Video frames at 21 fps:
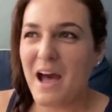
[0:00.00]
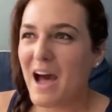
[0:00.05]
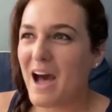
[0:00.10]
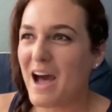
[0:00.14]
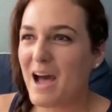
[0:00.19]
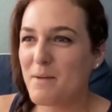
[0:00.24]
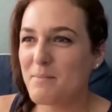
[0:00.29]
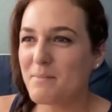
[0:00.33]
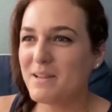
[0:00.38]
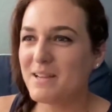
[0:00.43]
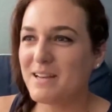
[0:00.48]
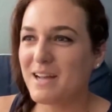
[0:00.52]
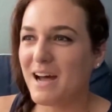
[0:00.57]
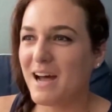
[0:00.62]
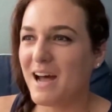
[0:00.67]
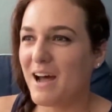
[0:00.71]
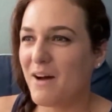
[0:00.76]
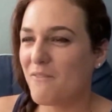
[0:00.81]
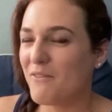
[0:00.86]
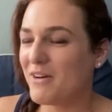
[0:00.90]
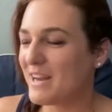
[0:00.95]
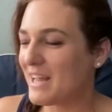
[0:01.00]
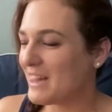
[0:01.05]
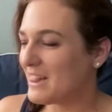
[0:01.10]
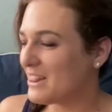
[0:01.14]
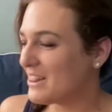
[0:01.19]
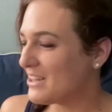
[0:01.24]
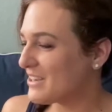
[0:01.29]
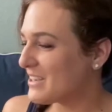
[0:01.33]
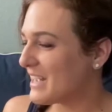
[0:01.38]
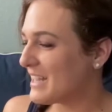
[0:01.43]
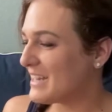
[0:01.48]
I mean, when I
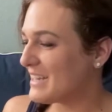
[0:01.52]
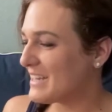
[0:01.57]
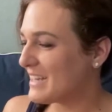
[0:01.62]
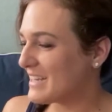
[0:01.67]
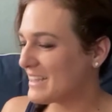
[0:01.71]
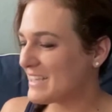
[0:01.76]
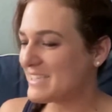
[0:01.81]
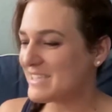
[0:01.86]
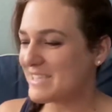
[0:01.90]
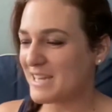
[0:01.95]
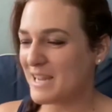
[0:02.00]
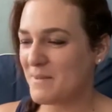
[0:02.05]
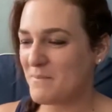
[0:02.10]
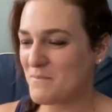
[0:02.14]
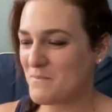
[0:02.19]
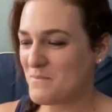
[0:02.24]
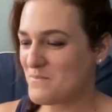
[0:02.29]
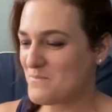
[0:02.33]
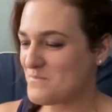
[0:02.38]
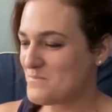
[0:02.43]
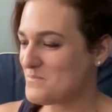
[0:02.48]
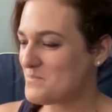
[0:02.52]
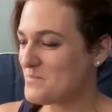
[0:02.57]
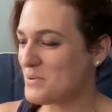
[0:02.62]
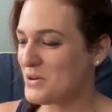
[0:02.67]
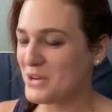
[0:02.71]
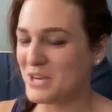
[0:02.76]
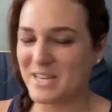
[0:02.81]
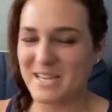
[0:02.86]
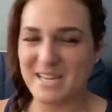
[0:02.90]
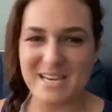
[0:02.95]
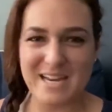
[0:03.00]
look at it like this and I'm
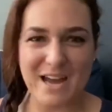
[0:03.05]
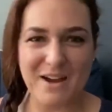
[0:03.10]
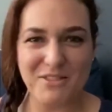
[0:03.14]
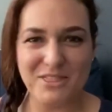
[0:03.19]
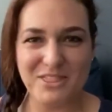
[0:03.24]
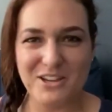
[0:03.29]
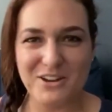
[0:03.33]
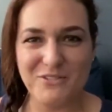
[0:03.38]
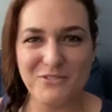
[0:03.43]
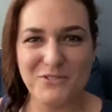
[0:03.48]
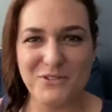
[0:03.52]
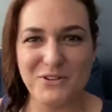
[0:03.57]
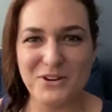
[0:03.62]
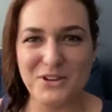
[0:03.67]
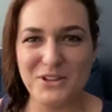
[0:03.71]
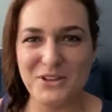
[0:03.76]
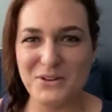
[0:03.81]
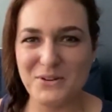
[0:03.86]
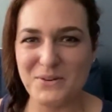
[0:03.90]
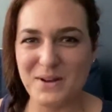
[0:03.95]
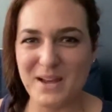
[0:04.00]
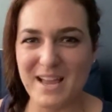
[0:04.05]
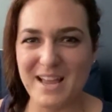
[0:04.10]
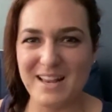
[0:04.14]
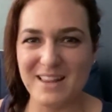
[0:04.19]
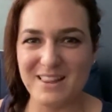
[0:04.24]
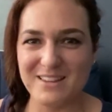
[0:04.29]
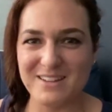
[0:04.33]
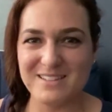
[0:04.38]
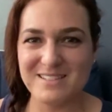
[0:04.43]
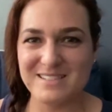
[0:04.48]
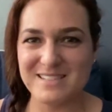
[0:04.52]
putting it out there for you, it
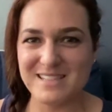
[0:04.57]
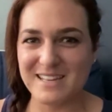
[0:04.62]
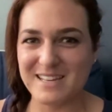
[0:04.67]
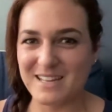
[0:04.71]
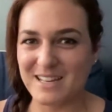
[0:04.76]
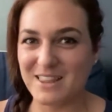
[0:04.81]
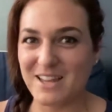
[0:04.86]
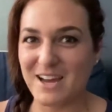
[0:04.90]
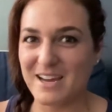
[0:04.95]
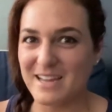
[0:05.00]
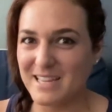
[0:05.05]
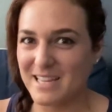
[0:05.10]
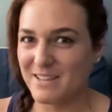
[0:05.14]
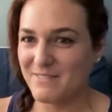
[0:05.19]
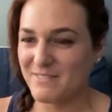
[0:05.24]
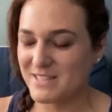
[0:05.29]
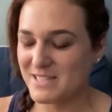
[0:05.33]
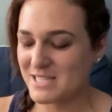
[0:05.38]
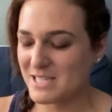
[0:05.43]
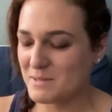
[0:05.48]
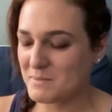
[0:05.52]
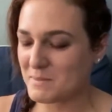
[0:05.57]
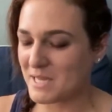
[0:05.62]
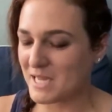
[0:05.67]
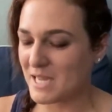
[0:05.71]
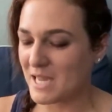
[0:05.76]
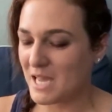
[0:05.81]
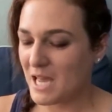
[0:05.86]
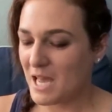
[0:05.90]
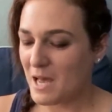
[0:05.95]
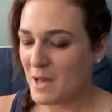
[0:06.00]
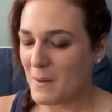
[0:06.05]
looks like a lot even to me.
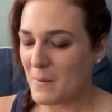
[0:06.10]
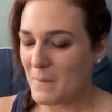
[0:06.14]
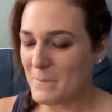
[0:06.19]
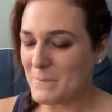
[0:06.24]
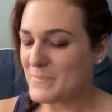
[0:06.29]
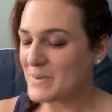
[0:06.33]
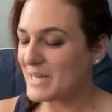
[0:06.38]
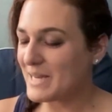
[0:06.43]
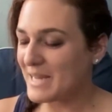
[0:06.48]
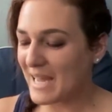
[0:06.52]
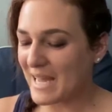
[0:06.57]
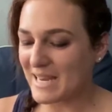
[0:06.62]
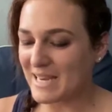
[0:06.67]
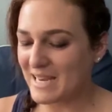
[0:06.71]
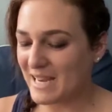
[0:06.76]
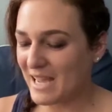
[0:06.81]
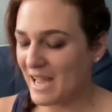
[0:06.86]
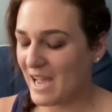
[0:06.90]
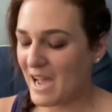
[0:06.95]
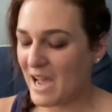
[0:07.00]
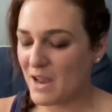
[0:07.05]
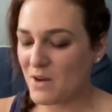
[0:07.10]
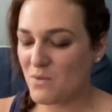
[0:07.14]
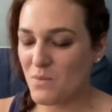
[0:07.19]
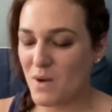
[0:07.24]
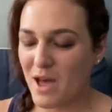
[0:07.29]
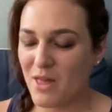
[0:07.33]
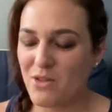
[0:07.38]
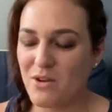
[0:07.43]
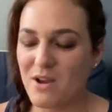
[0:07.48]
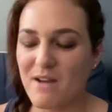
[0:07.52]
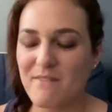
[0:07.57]
But again, I'd
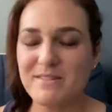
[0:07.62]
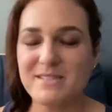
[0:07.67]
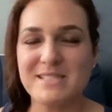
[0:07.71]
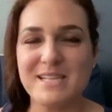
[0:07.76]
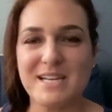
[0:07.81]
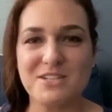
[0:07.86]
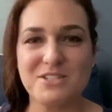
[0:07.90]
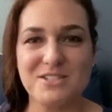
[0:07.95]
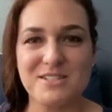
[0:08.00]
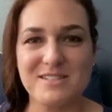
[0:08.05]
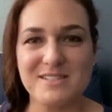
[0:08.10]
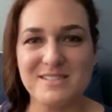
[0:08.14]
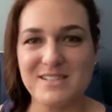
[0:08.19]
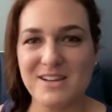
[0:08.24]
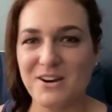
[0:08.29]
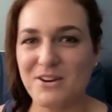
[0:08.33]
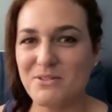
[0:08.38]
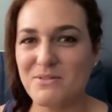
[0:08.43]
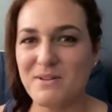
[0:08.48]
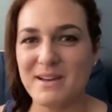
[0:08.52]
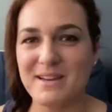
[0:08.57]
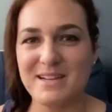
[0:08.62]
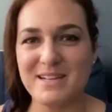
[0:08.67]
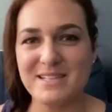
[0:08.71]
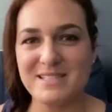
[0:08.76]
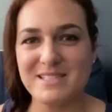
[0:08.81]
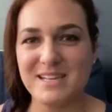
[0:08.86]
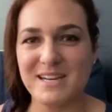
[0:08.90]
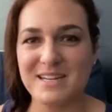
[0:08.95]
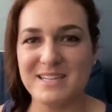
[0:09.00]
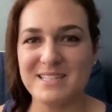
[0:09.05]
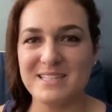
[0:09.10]
rather have the sections already
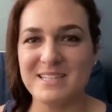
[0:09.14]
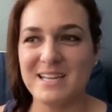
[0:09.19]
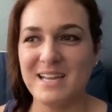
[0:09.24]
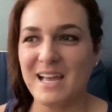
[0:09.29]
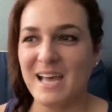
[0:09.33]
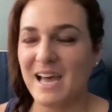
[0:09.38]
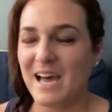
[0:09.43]
done.